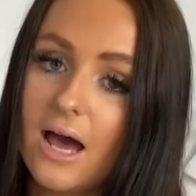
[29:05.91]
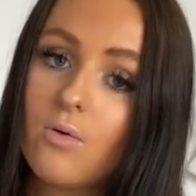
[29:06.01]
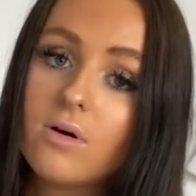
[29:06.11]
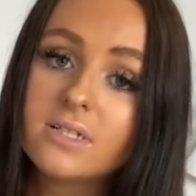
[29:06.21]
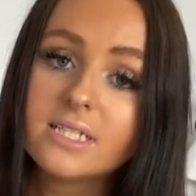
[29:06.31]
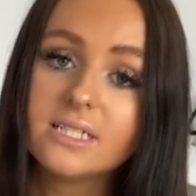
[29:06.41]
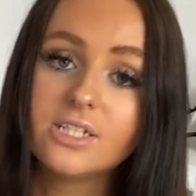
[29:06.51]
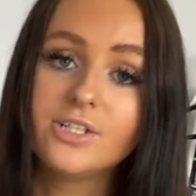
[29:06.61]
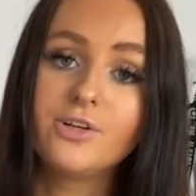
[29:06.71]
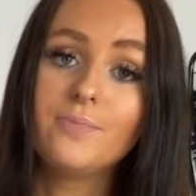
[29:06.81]
I wanted a
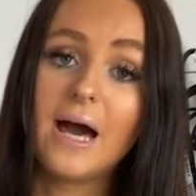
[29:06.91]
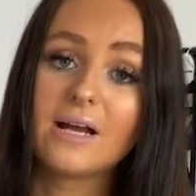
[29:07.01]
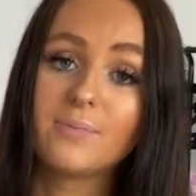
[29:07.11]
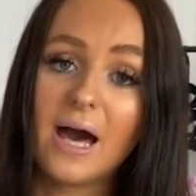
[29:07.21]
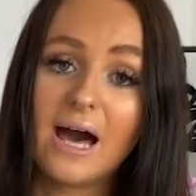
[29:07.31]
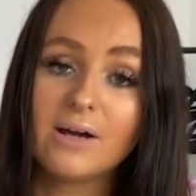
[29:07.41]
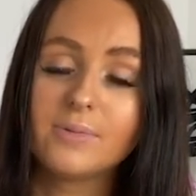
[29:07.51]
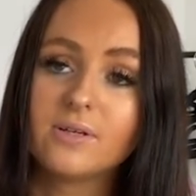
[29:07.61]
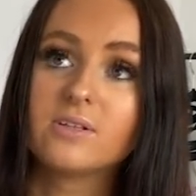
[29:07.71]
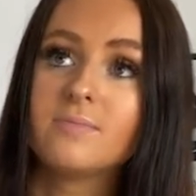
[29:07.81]
new backpack
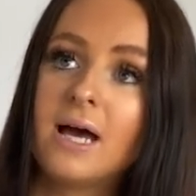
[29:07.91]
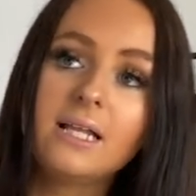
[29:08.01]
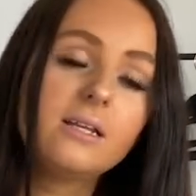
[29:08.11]
because my